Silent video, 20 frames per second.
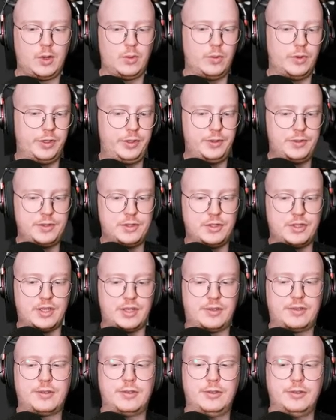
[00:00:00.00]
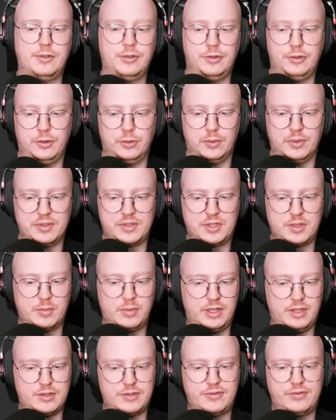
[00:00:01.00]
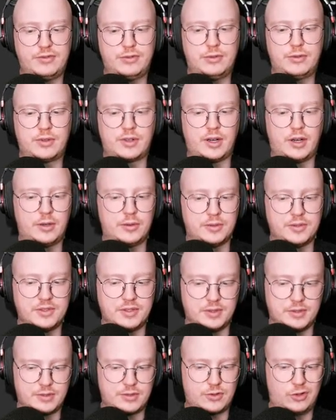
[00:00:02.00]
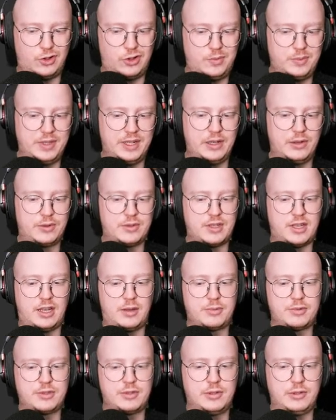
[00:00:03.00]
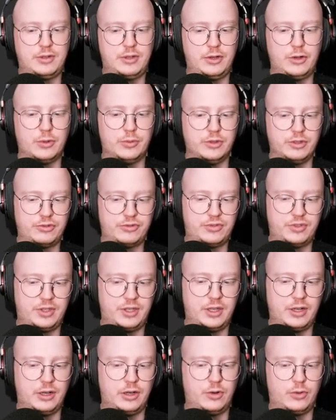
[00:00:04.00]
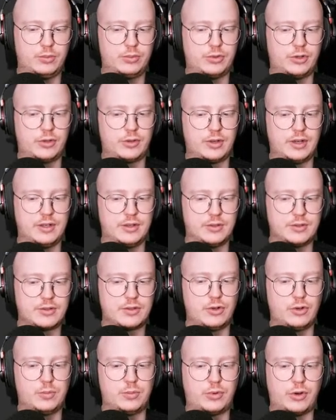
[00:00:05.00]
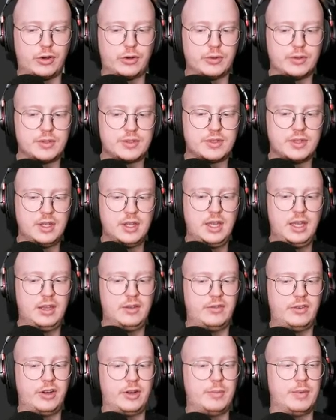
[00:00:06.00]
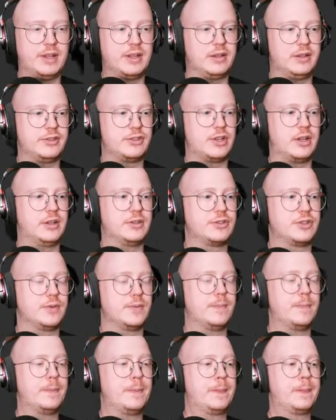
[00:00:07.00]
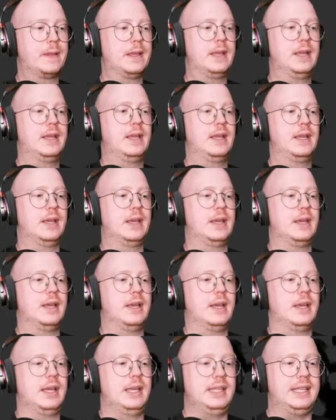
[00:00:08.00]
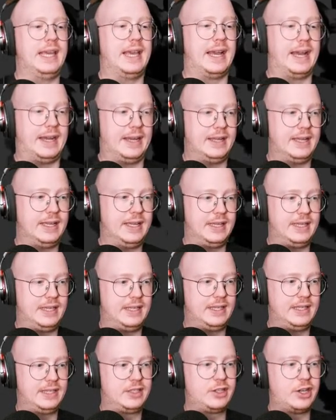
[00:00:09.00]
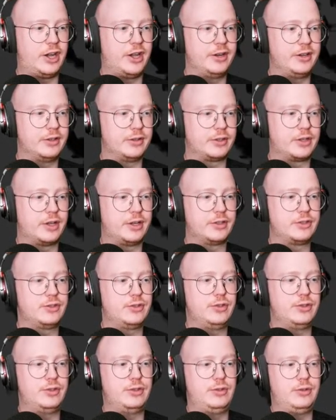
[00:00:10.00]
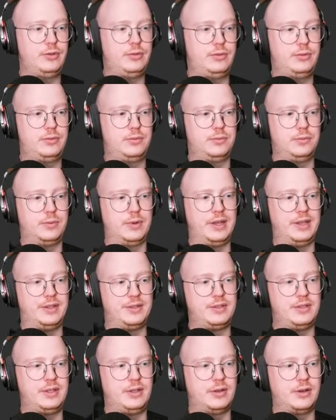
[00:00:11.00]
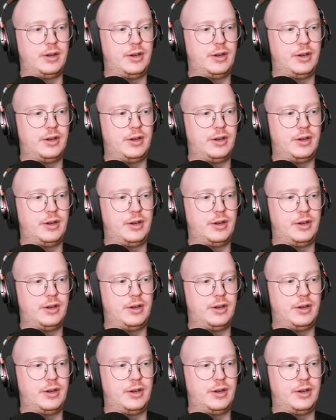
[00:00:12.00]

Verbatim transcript: What do you suggest to do when somebody's four hours in a sculpt and looks absolutely horrific and low prog and slow progress? Very mentally challenging. Yeah, kind of kind of two ways here.